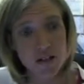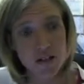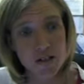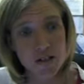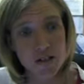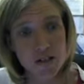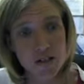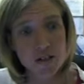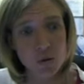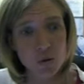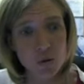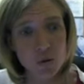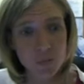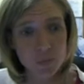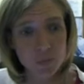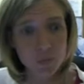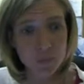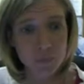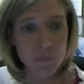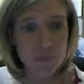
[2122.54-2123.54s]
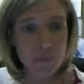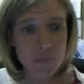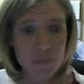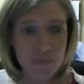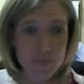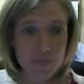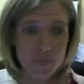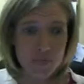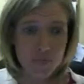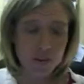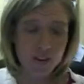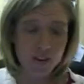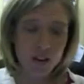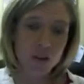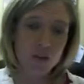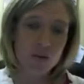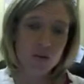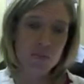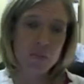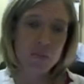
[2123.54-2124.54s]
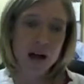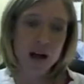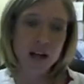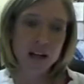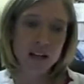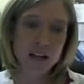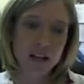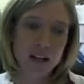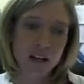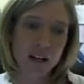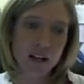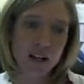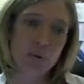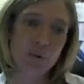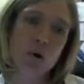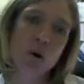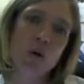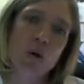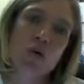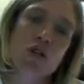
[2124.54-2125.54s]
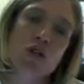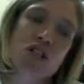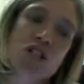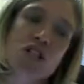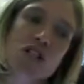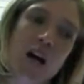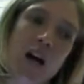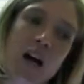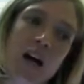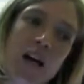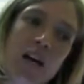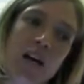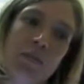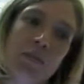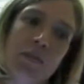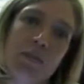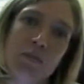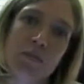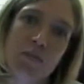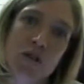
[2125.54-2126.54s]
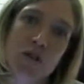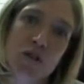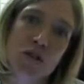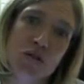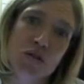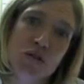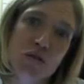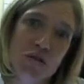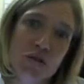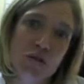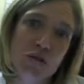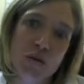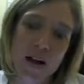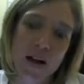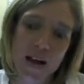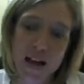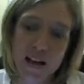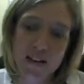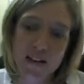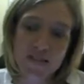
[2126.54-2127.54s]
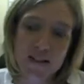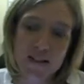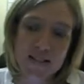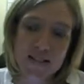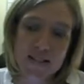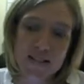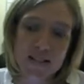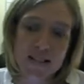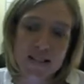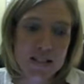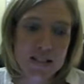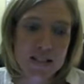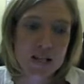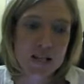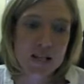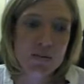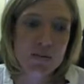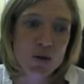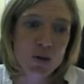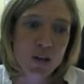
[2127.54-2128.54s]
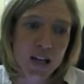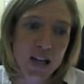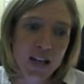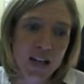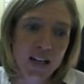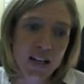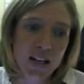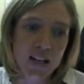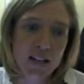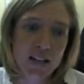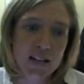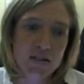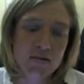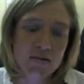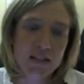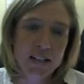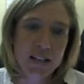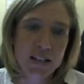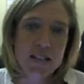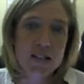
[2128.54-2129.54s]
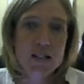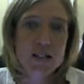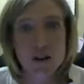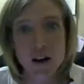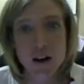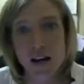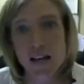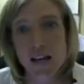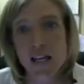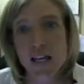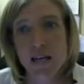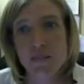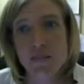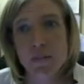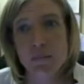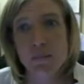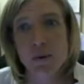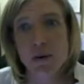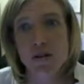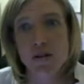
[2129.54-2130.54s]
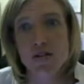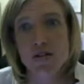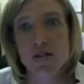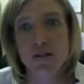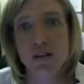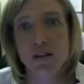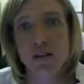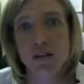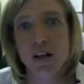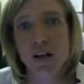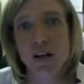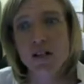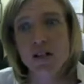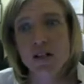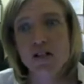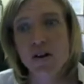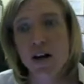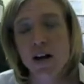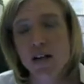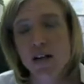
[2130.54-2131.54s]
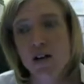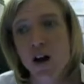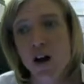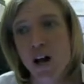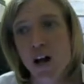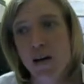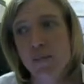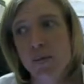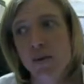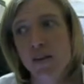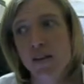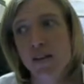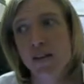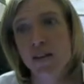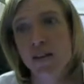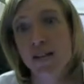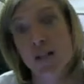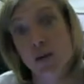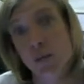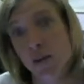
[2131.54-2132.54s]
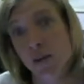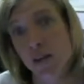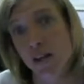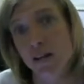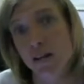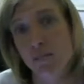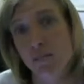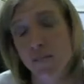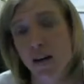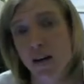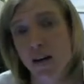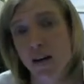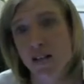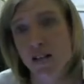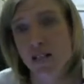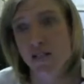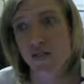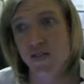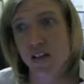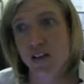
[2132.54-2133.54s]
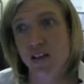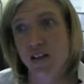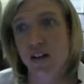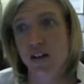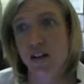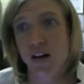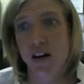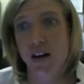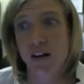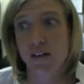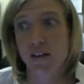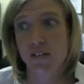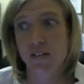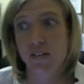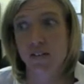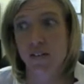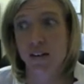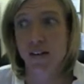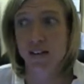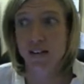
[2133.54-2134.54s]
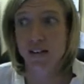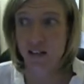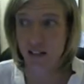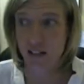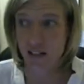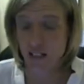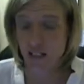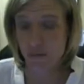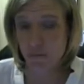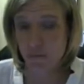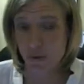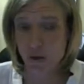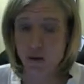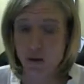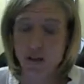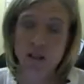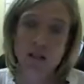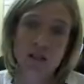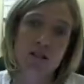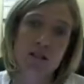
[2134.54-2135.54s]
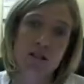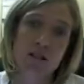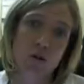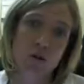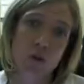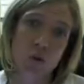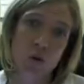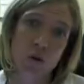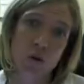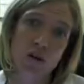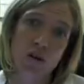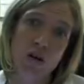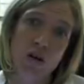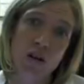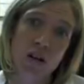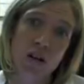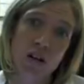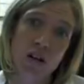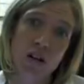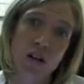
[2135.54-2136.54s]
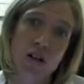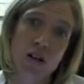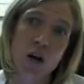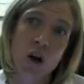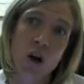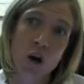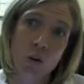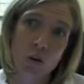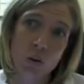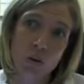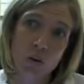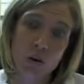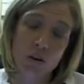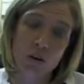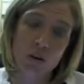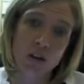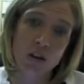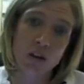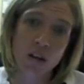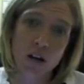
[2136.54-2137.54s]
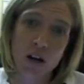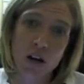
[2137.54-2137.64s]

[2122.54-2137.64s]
So my approach to advocacy and to communicating is really to try and keep it personal, to try and talk about the things that are within my sphere of experience or knowledge, or